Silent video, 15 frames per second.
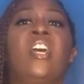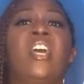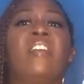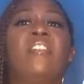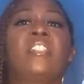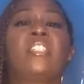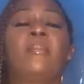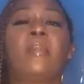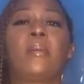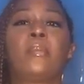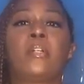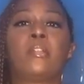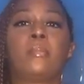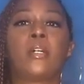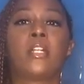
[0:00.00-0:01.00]
Every time I
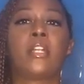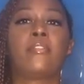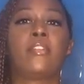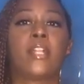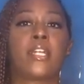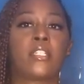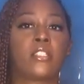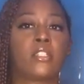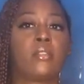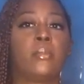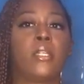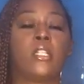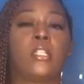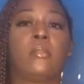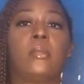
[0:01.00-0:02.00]
put them on, I feel like it's gonna
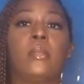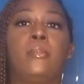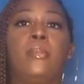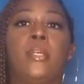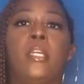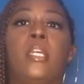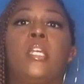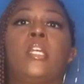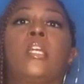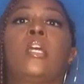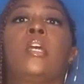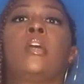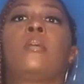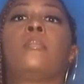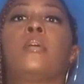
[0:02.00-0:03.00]
be a little bit big.
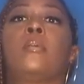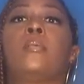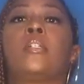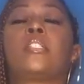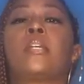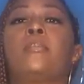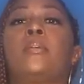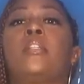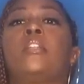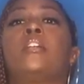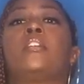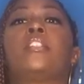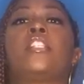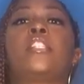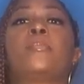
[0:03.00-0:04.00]
But once I put it
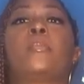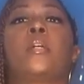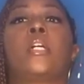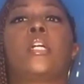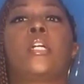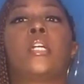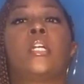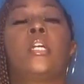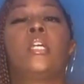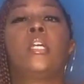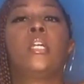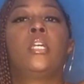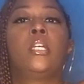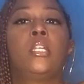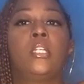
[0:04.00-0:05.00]
on this part,
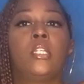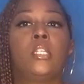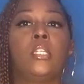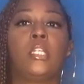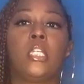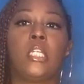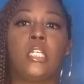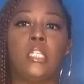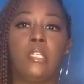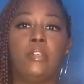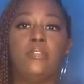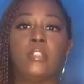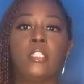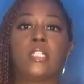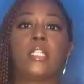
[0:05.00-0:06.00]

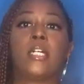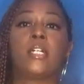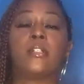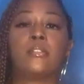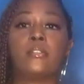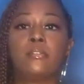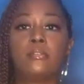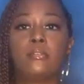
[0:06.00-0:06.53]
evens it out.